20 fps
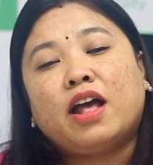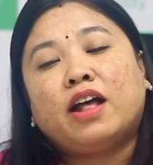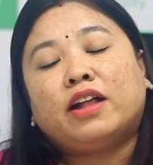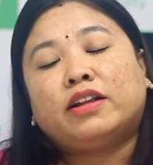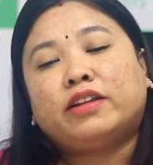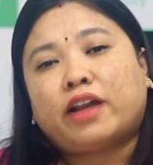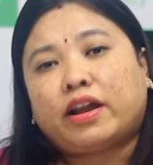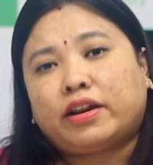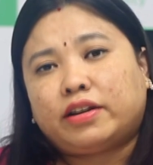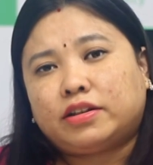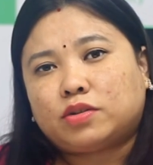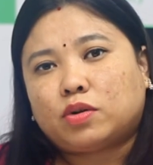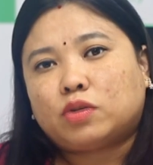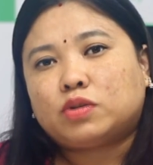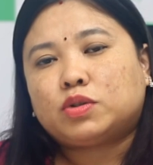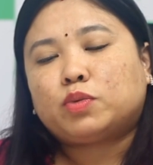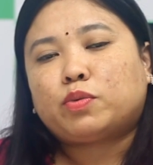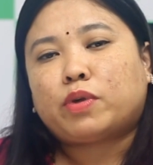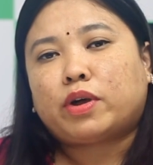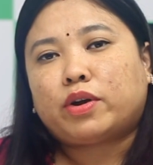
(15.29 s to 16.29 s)
That is
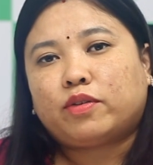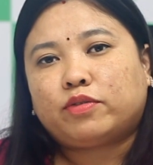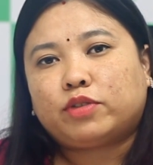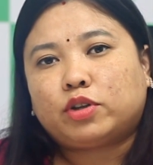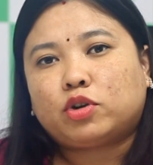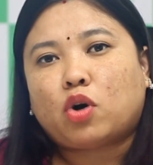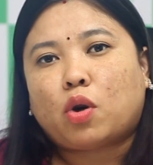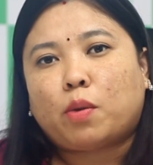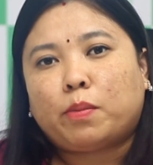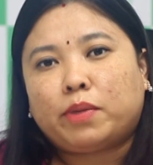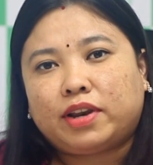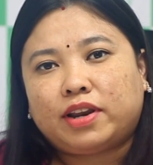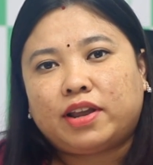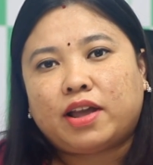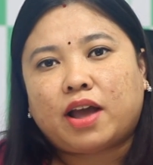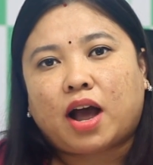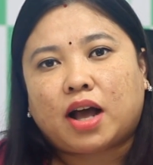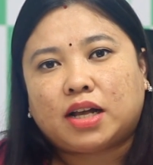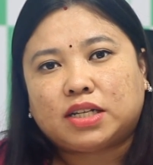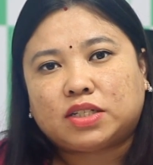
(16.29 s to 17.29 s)
also one of the
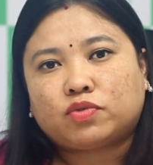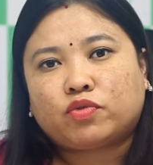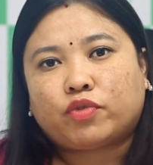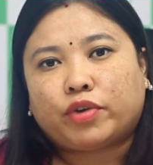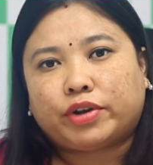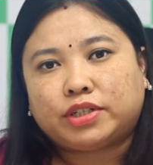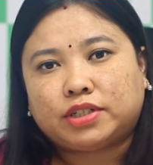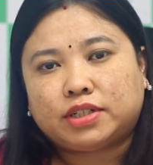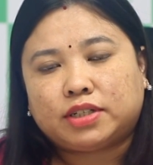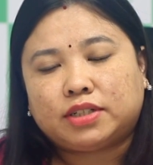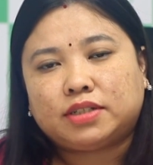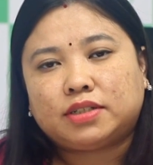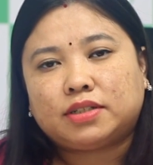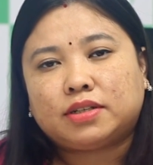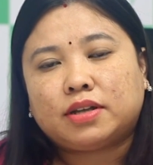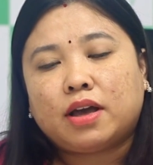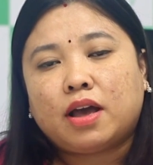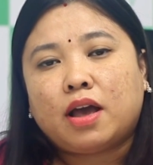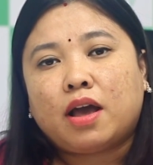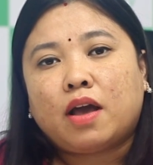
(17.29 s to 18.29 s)
commonly asked
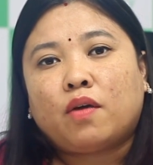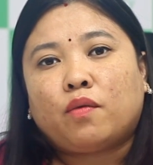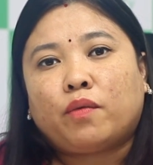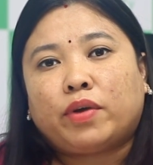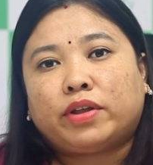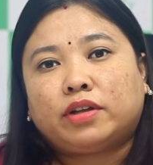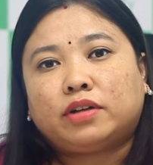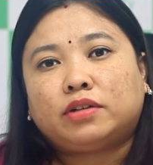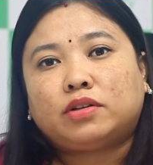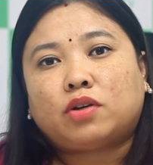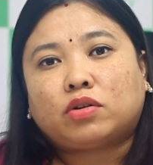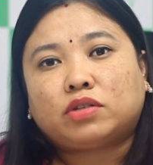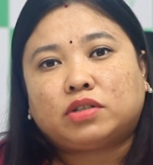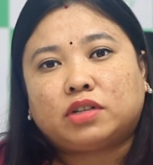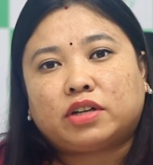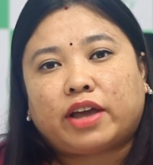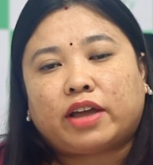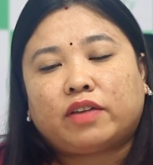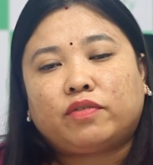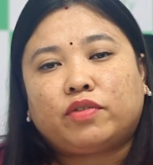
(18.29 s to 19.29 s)
questions, whether
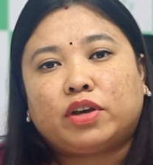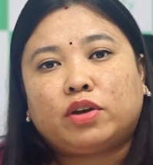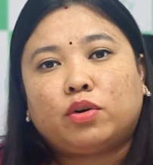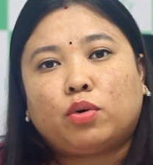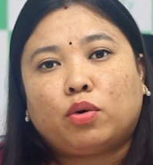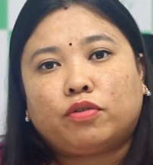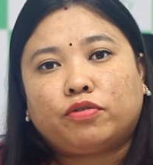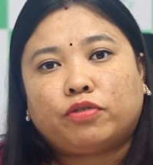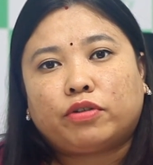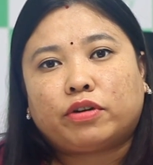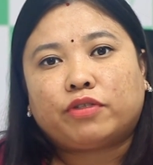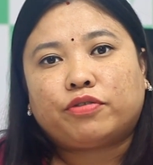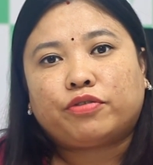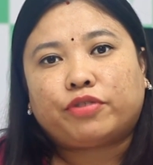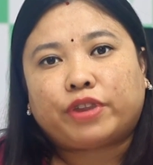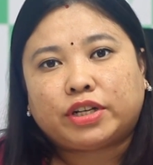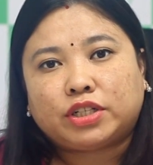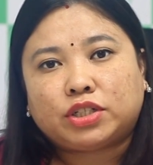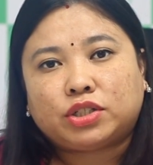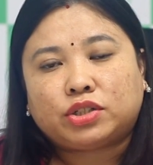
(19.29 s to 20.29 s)
doctor can we go for a
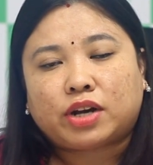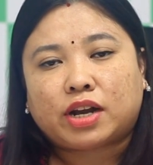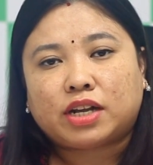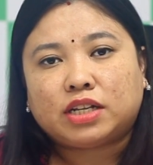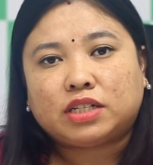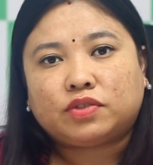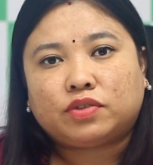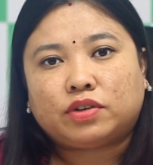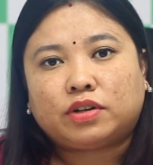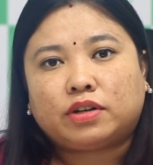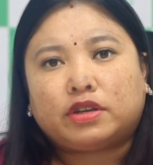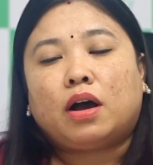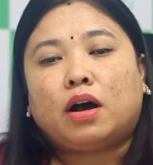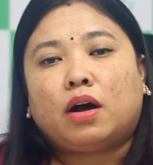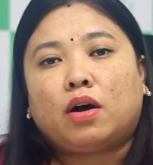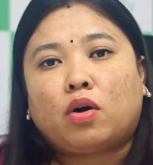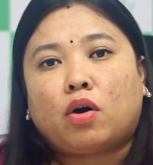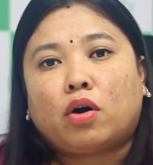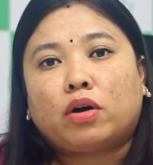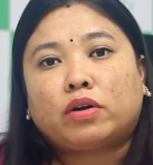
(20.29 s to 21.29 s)
fresh transfer
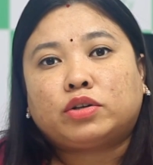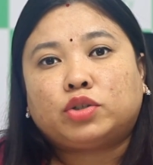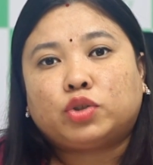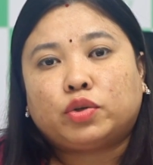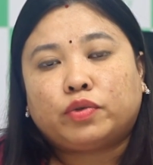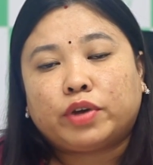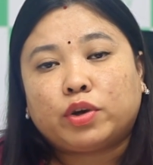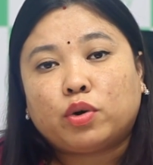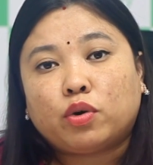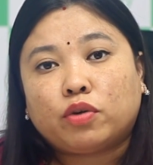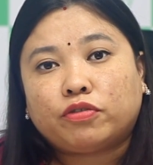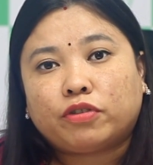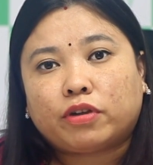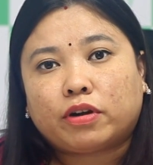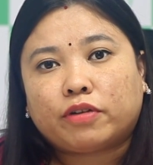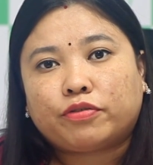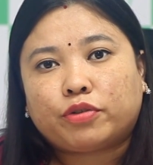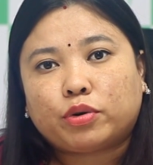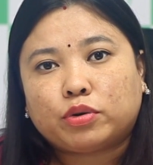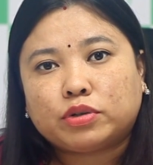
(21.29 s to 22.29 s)
or should we go for
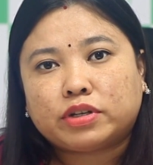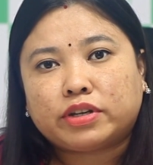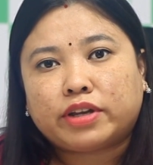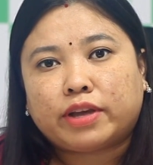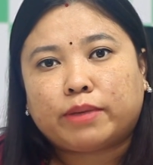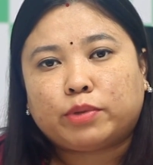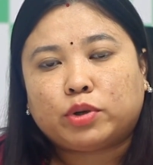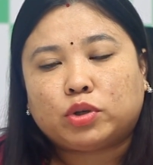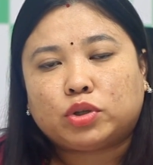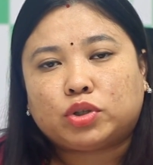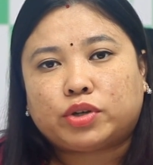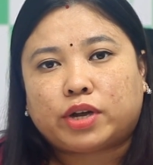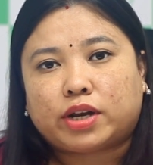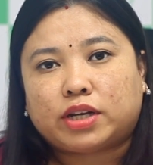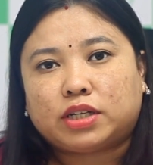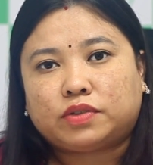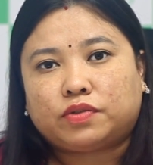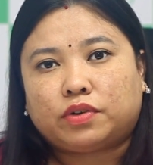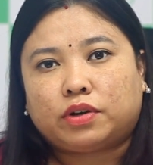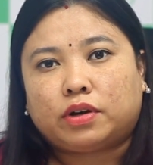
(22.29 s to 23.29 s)
a frozen embryo
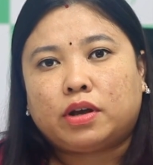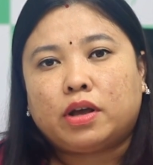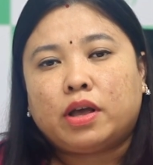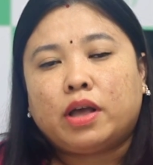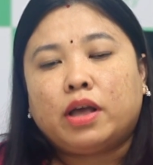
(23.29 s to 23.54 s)
transfer.